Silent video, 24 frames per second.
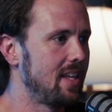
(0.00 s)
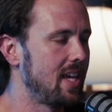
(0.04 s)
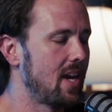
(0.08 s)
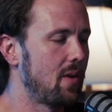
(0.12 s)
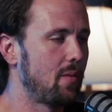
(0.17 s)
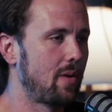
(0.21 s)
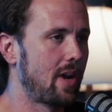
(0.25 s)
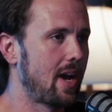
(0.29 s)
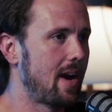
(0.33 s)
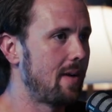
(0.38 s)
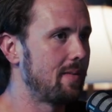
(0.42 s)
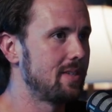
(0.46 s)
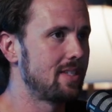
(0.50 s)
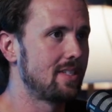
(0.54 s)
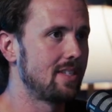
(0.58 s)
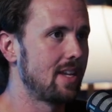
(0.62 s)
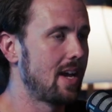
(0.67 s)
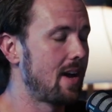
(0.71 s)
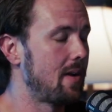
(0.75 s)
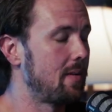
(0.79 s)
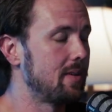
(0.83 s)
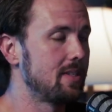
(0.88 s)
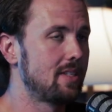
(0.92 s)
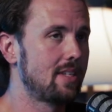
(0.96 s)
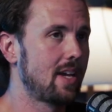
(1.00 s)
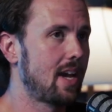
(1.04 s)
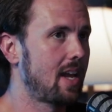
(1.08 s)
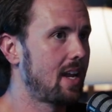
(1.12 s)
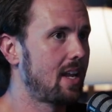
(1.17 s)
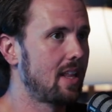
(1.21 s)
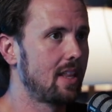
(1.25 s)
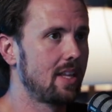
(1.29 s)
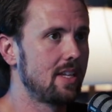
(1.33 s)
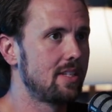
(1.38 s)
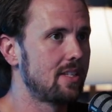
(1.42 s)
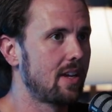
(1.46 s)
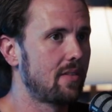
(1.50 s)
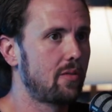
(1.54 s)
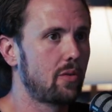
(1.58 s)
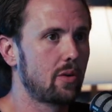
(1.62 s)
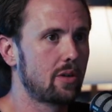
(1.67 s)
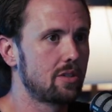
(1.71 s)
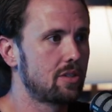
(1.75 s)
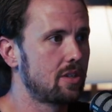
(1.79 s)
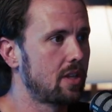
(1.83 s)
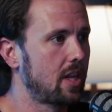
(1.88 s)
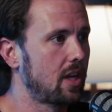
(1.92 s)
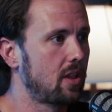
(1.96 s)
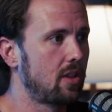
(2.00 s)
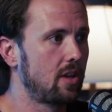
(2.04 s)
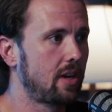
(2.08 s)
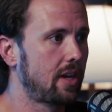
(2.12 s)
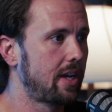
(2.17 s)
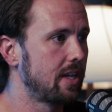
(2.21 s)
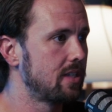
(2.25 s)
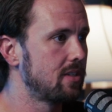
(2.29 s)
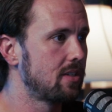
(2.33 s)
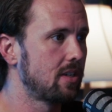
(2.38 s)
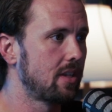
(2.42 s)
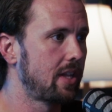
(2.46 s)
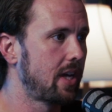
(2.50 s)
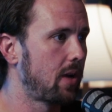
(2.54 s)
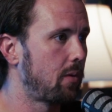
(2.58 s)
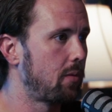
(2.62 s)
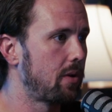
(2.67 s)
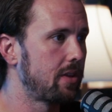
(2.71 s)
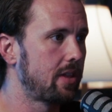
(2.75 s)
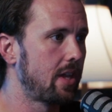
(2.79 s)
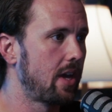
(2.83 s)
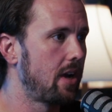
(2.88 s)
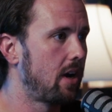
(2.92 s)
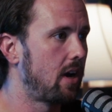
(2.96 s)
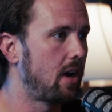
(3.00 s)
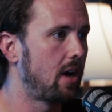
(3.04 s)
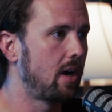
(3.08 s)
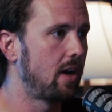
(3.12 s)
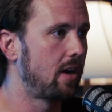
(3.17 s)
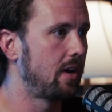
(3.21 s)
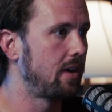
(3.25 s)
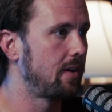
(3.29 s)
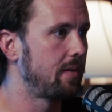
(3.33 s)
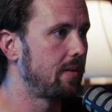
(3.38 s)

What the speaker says: Yeah, but I was saying at least everyone should like look into like what they are.